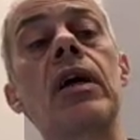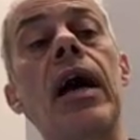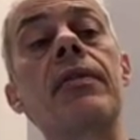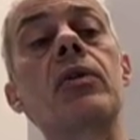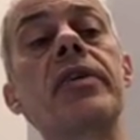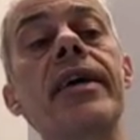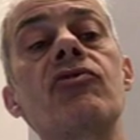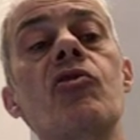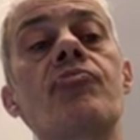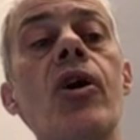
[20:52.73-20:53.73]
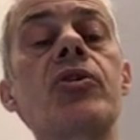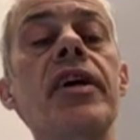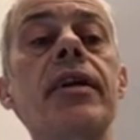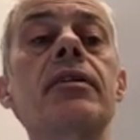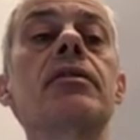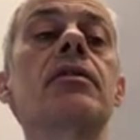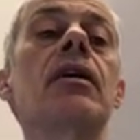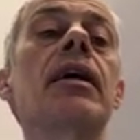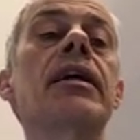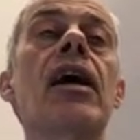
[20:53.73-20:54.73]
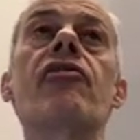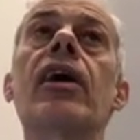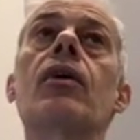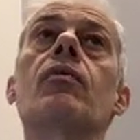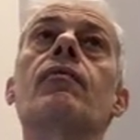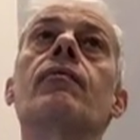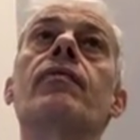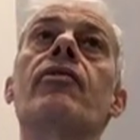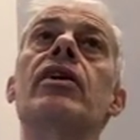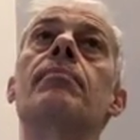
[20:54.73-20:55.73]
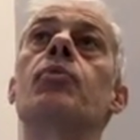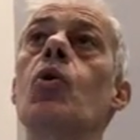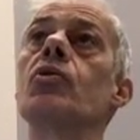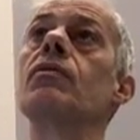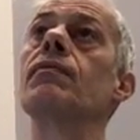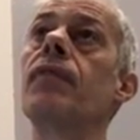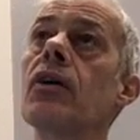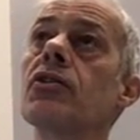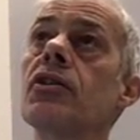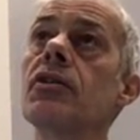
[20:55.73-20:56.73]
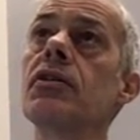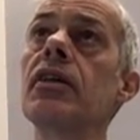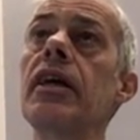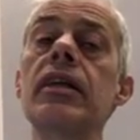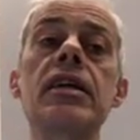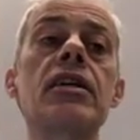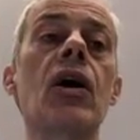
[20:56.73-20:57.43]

And those extra proteins carry out very important functions in E.